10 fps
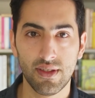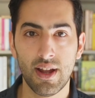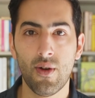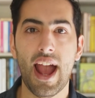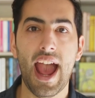
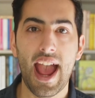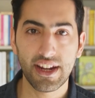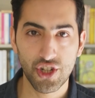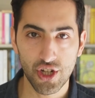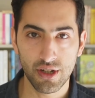their
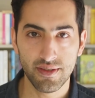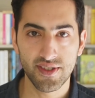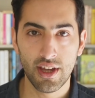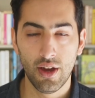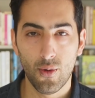
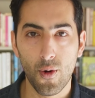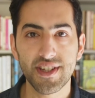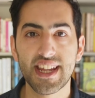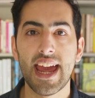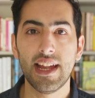actions or
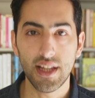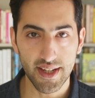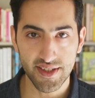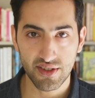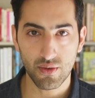tell
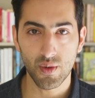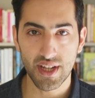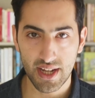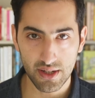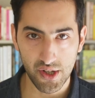us through
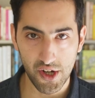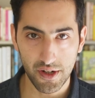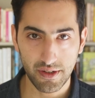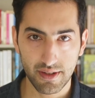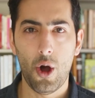
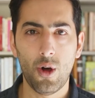dialogue.